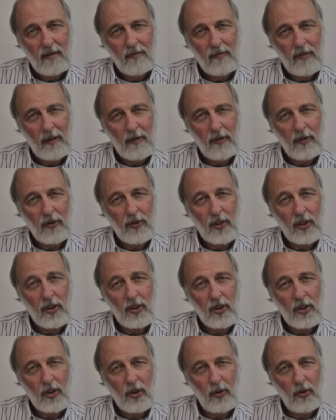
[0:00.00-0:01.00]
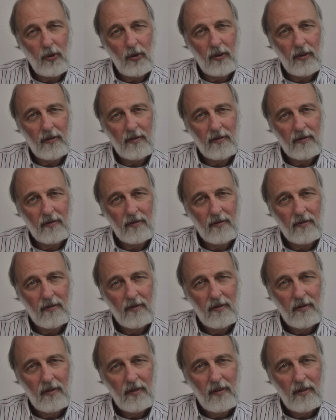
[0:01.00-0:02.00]
maybe it was at school,
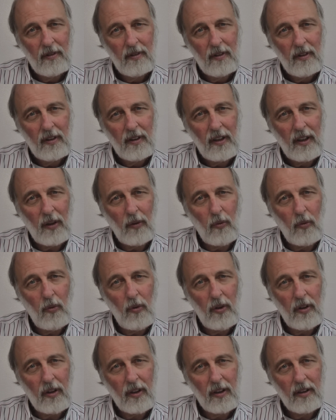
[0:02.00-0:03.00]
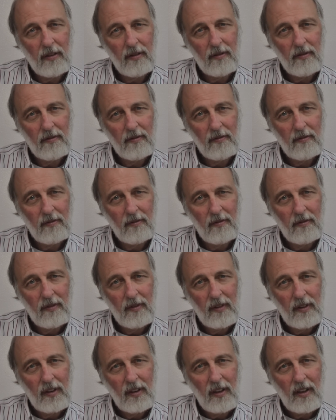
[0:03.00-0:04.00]
at work,
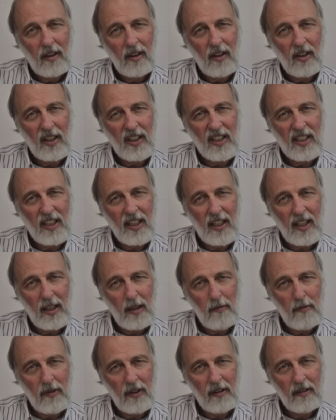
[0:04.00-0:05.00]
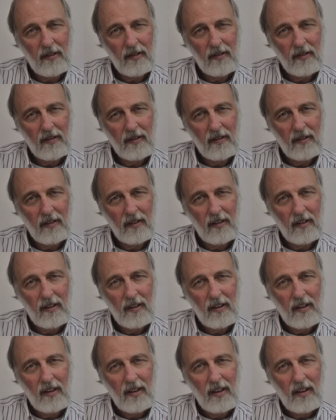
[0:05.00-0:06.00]
on a team,
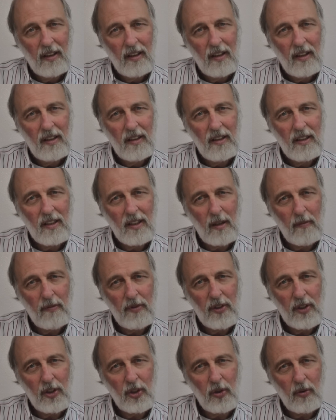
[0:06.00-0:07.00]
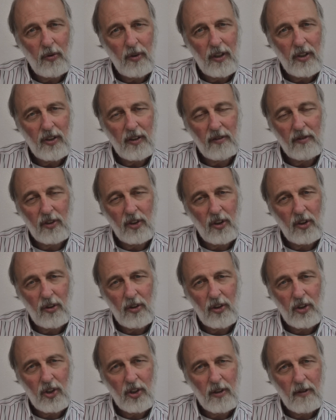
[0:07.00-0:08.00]
some situation,
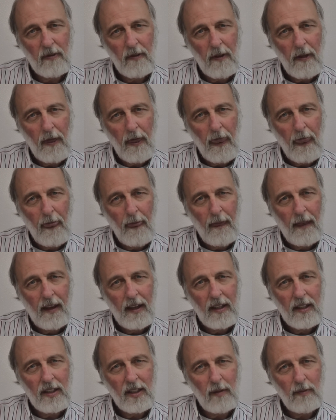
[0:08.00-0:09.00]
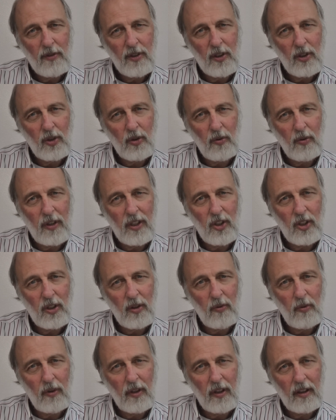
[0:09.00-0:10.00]
church, some
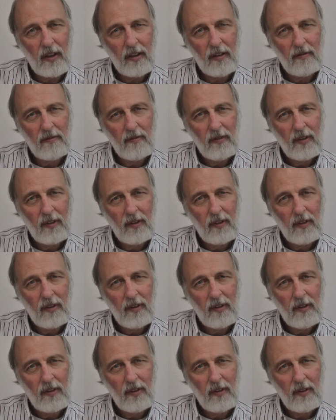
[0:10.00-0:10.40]
situation where